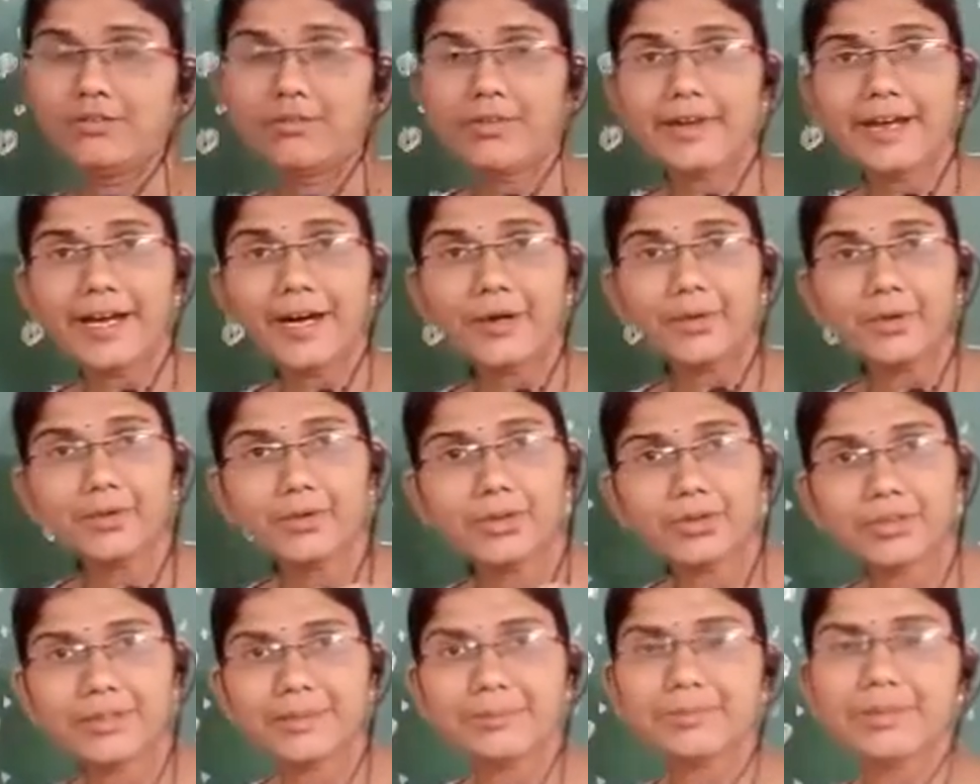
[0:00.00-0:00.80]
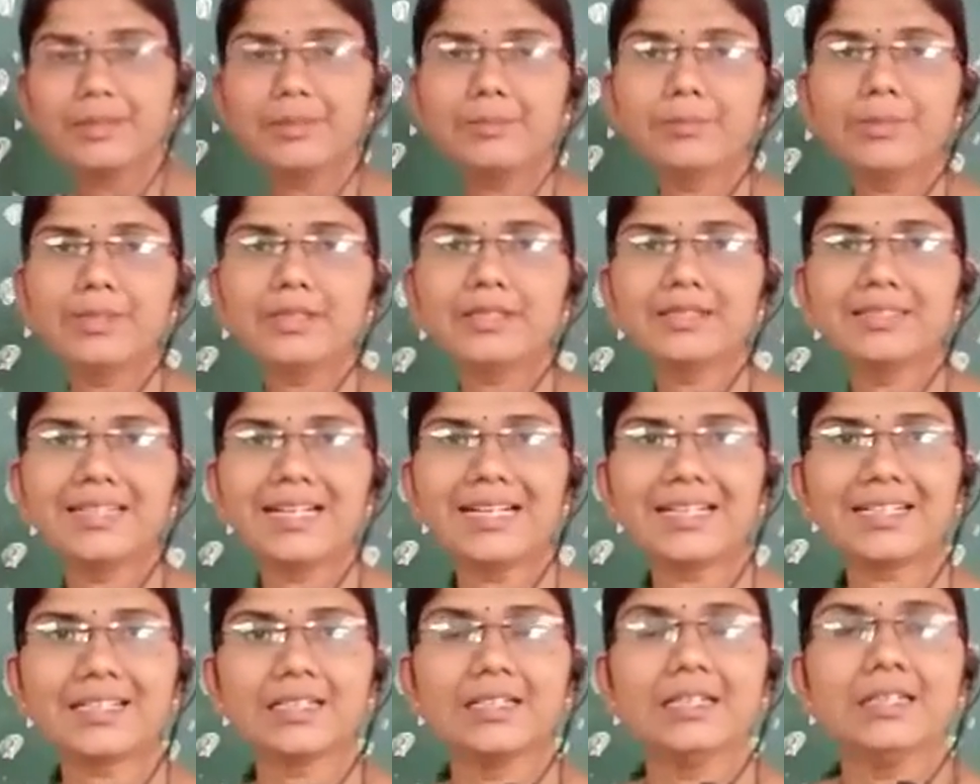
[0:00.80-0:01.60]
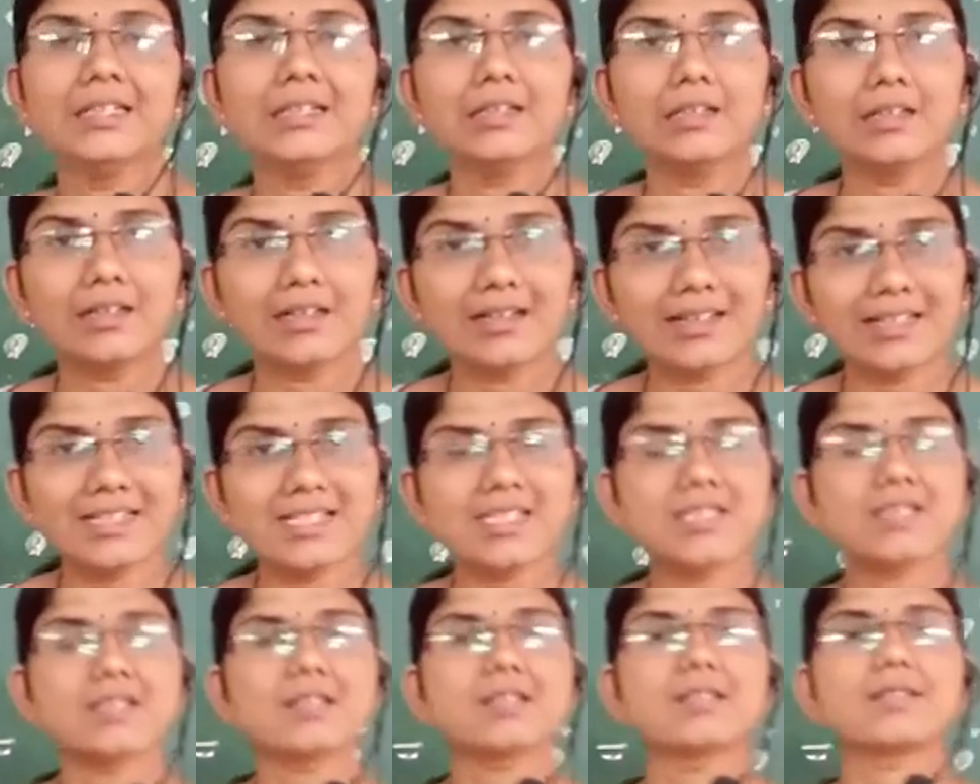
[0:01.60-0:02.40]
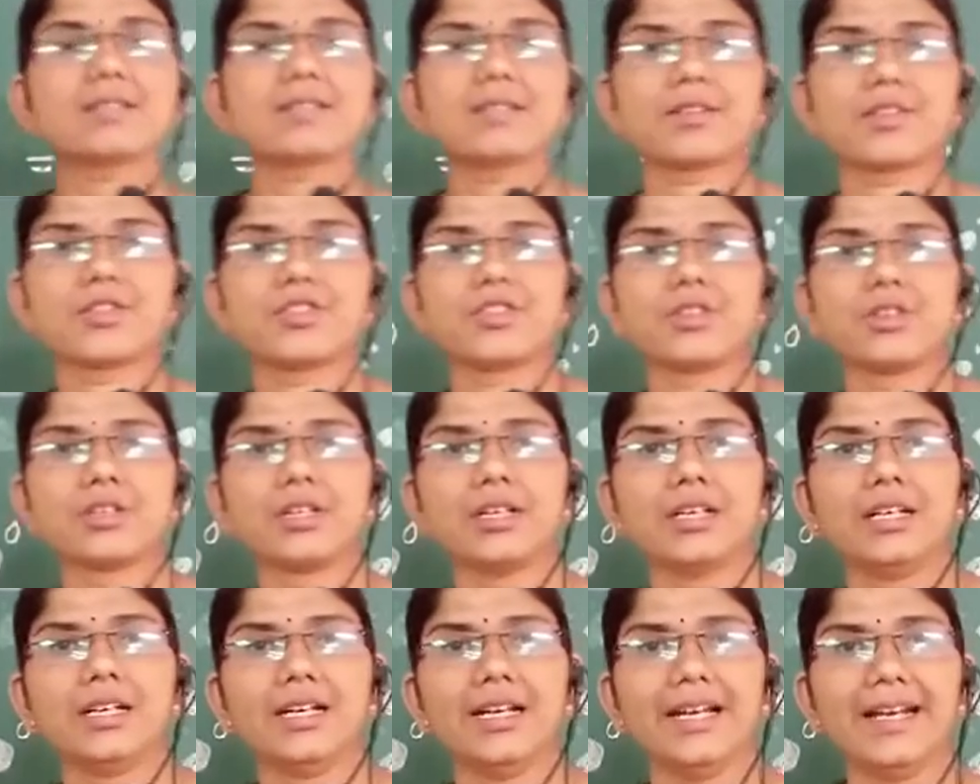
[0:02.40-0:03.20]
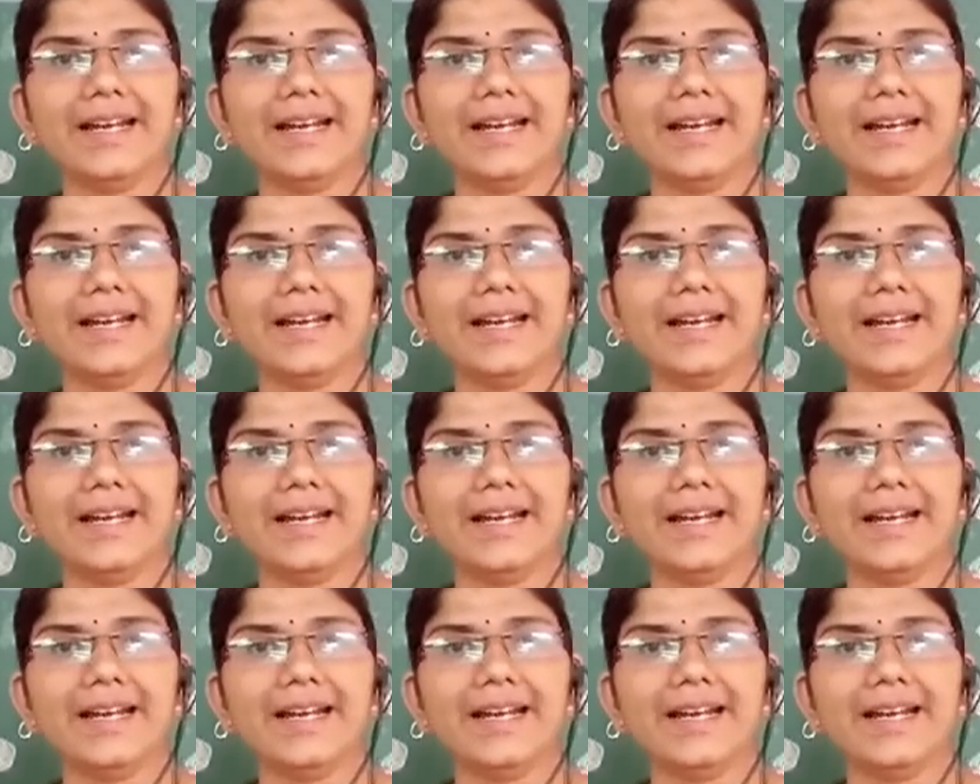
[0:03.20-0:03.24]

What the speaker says: We have to remember that a crystal structure,